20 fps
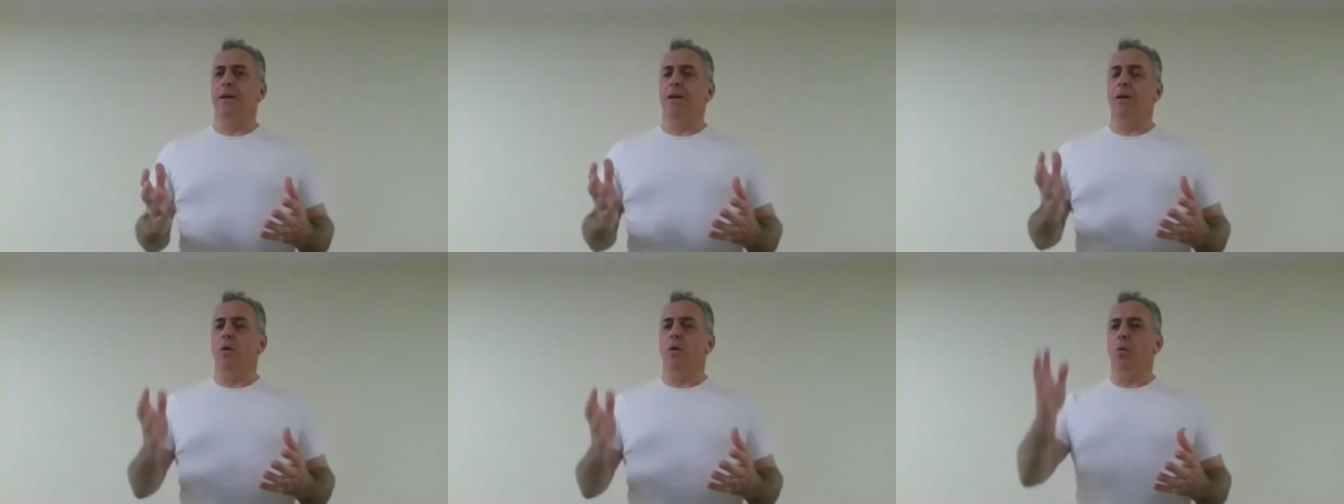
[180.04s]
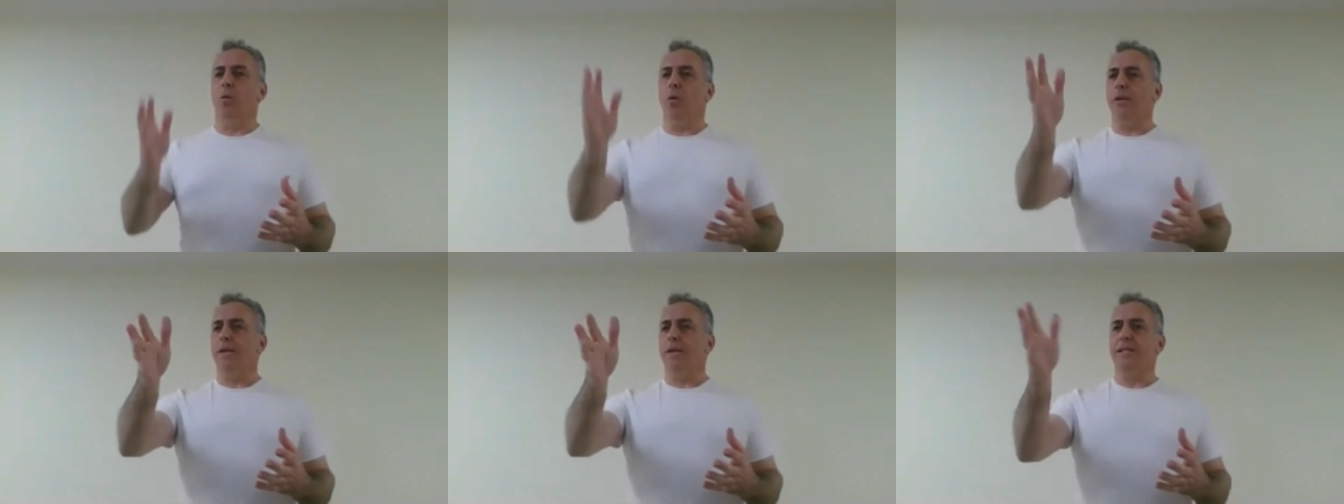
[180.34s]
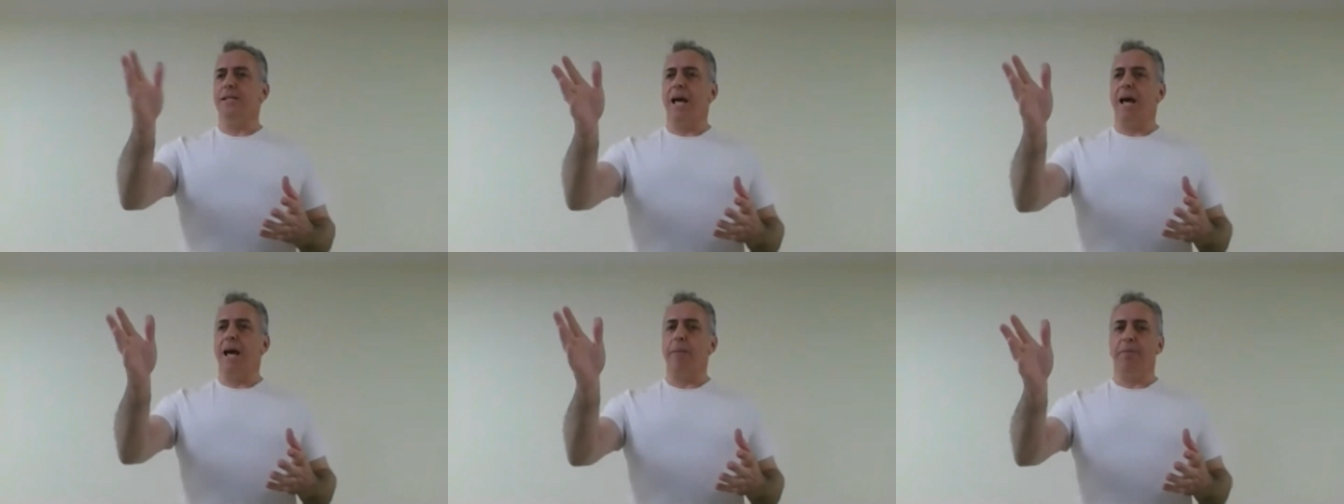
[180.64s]
what
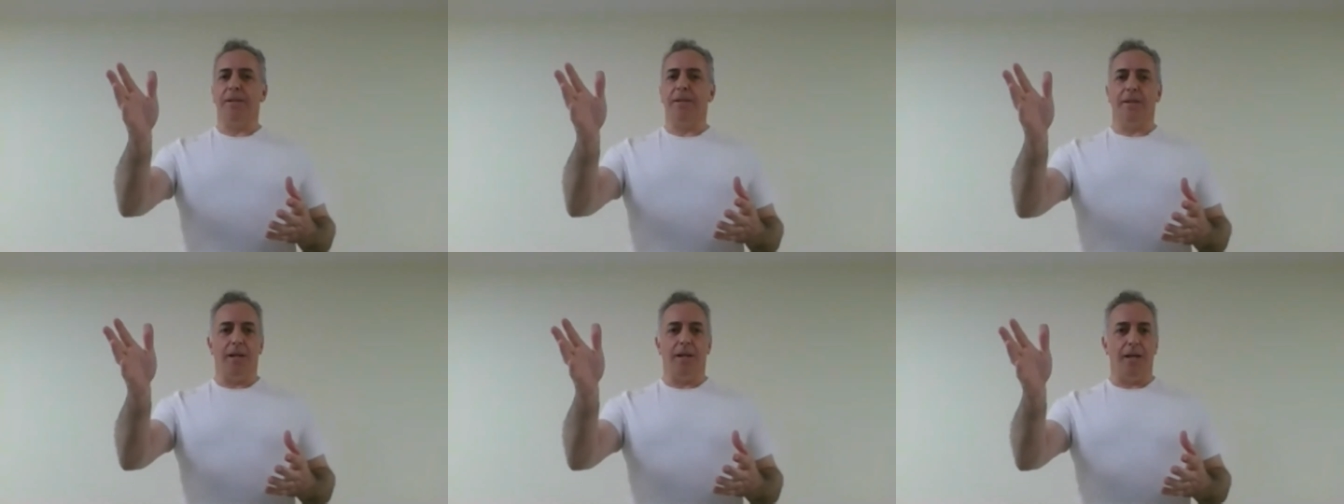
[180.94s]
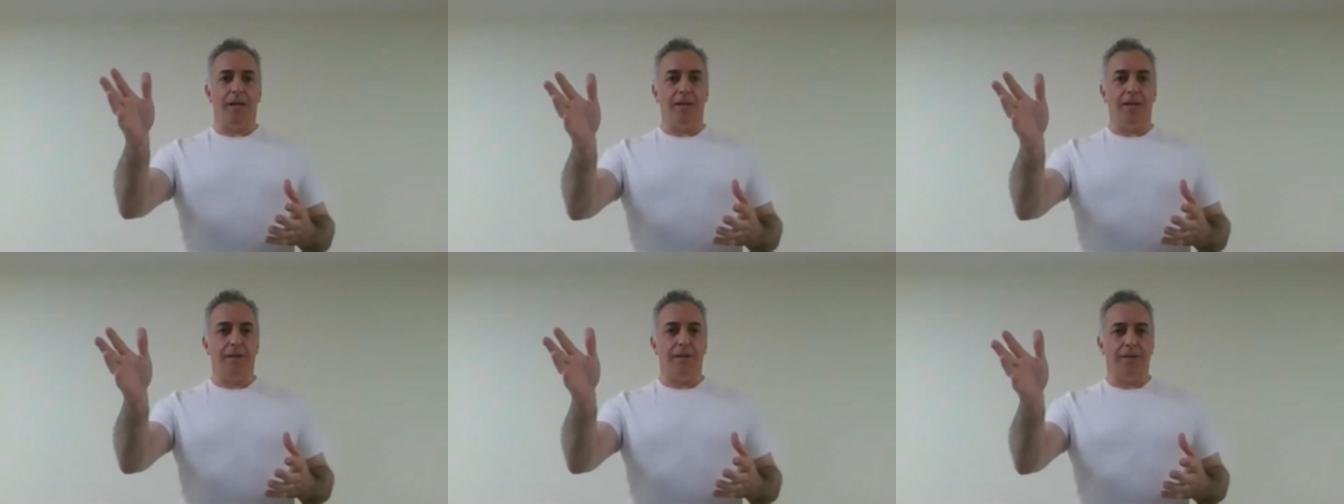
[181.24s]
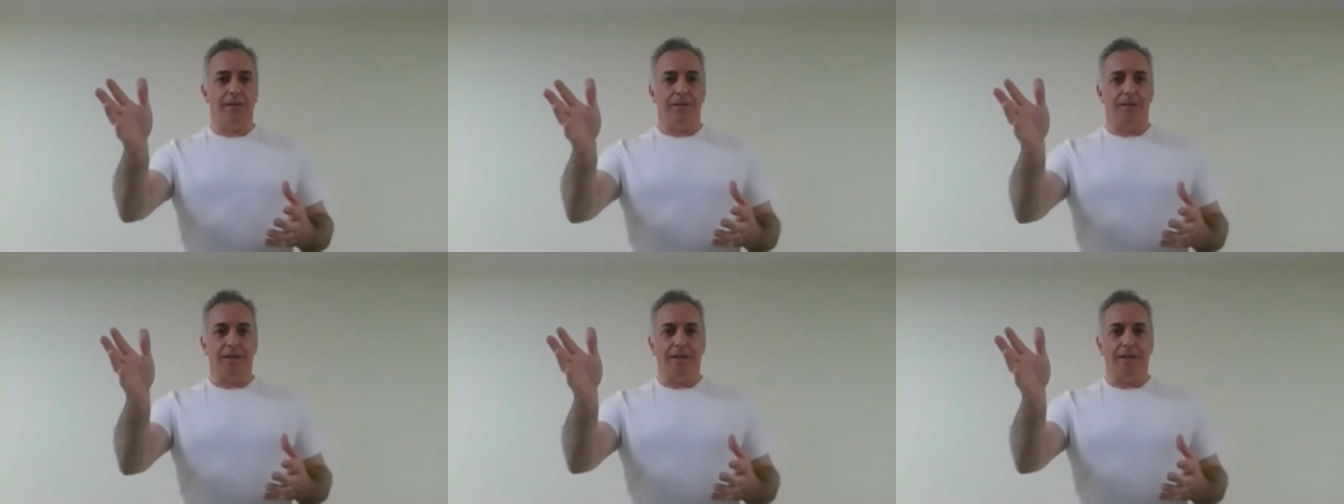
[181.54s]
is happening in
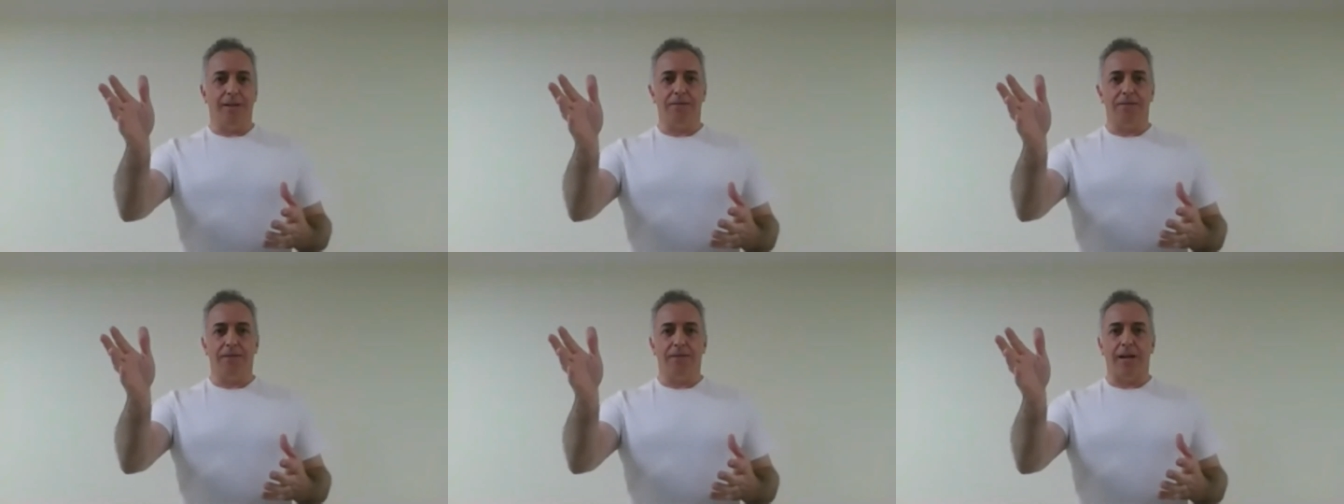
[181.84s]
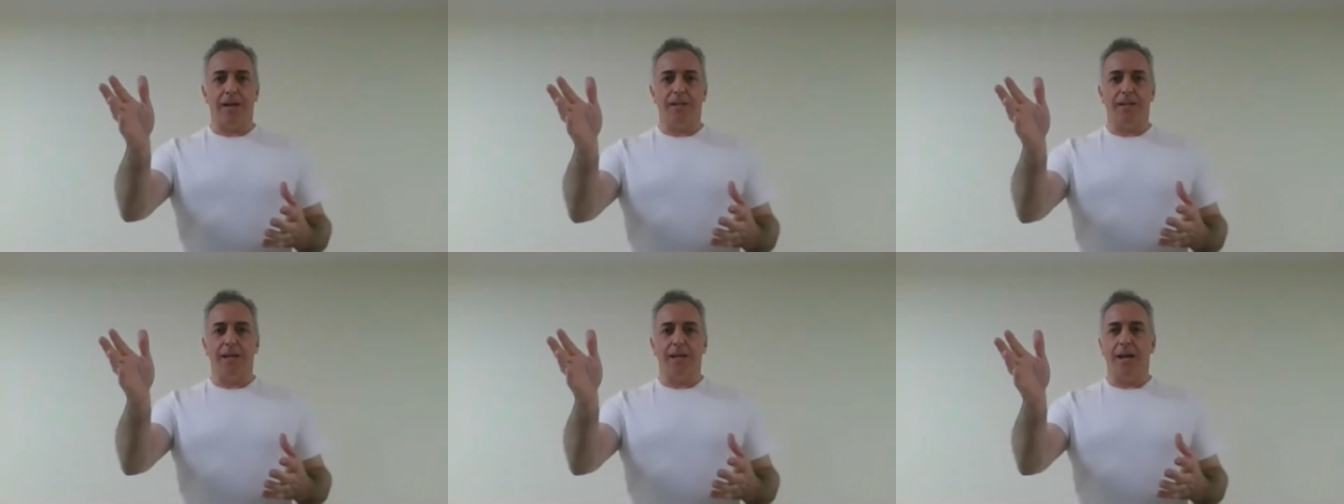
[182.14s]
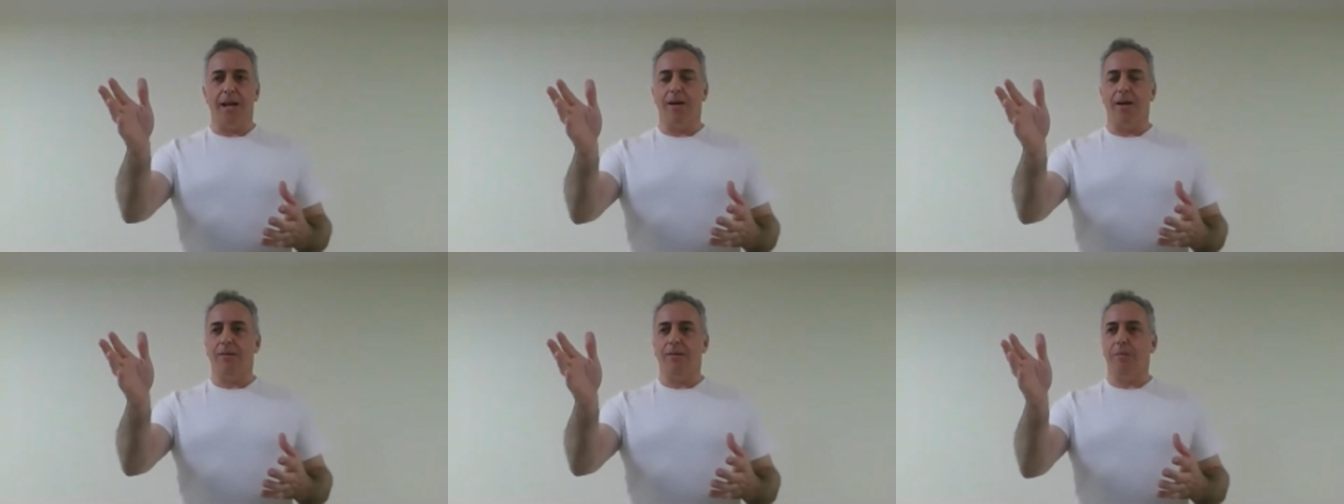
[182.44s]
the
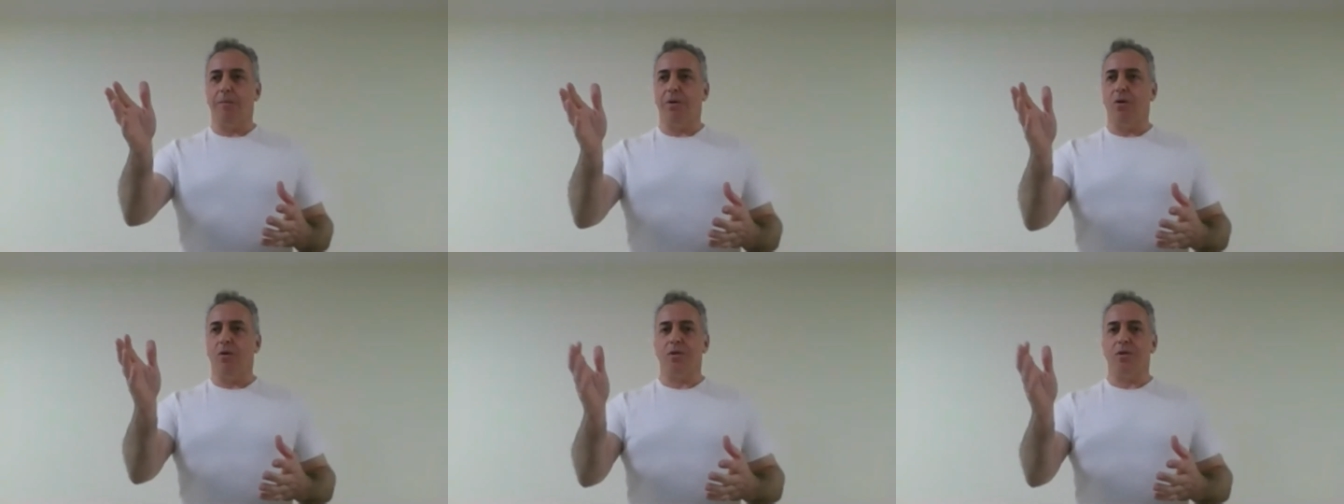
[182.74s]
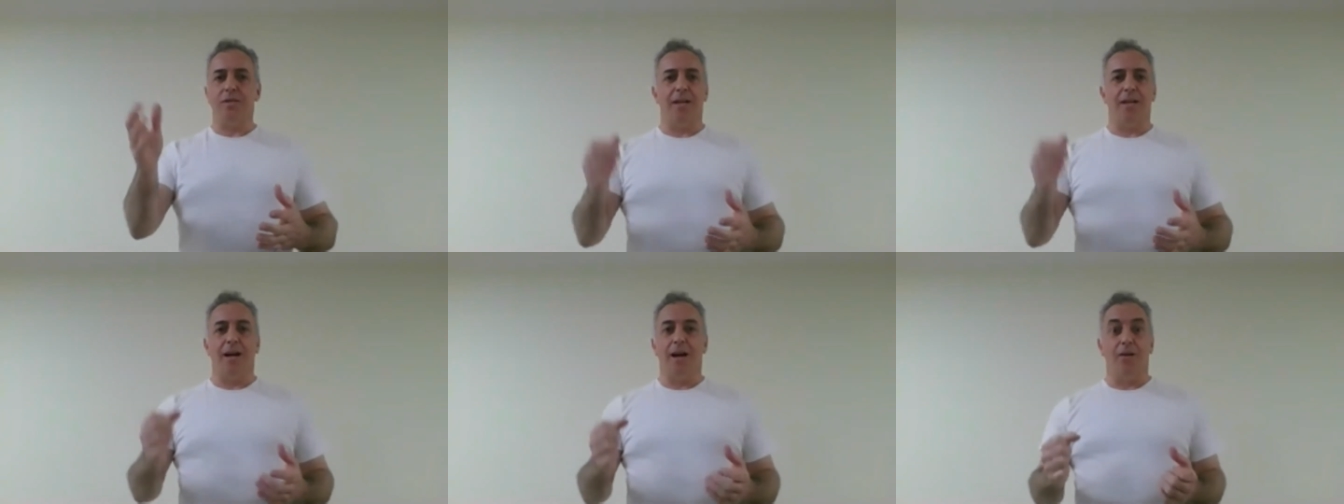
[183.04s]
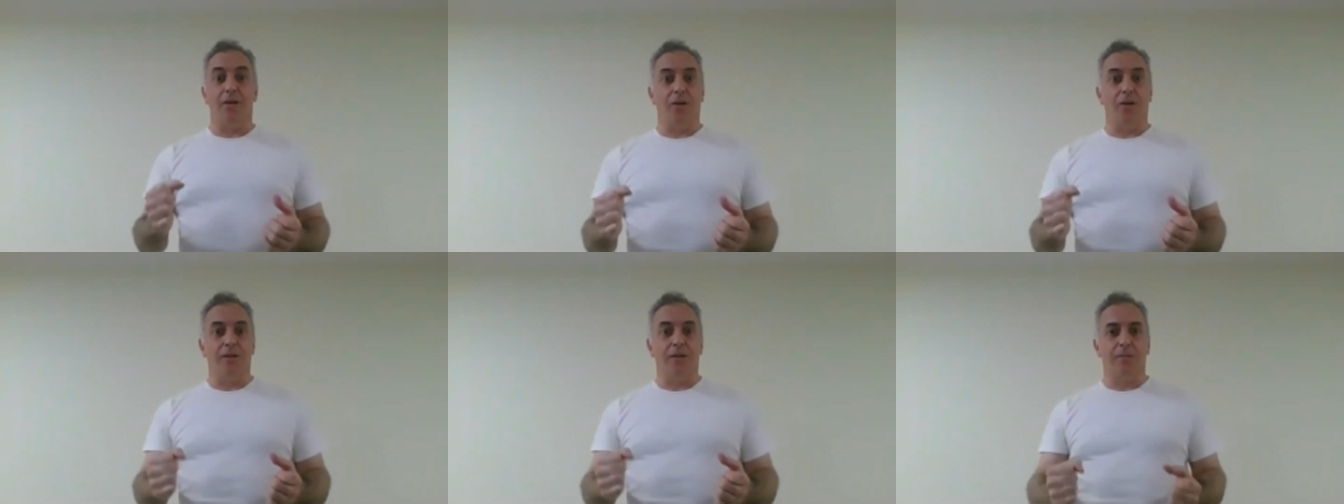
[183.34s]
fighting area, because they are
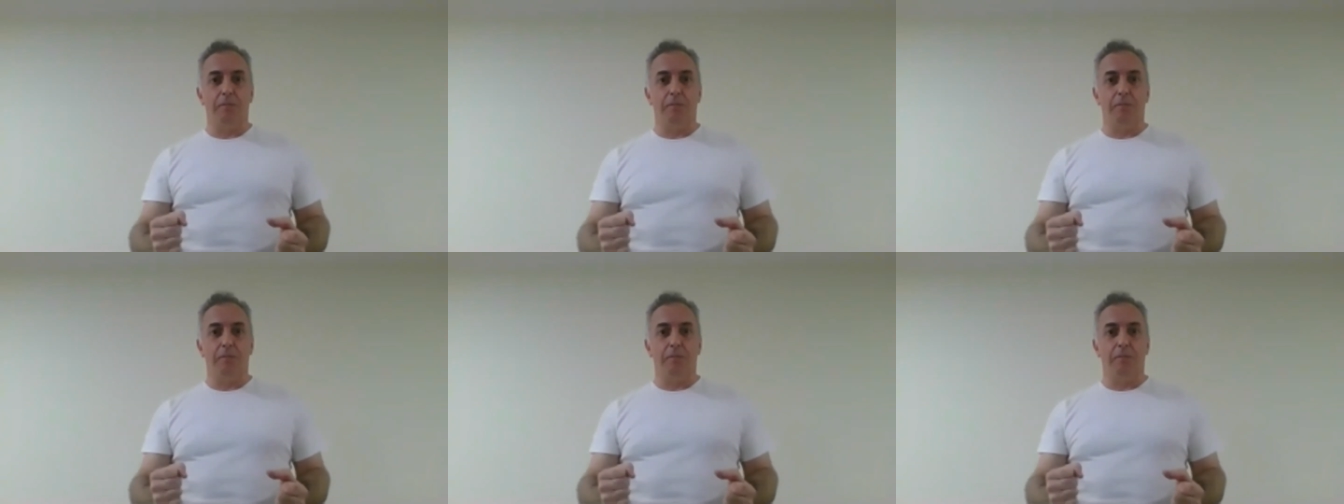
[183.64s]
not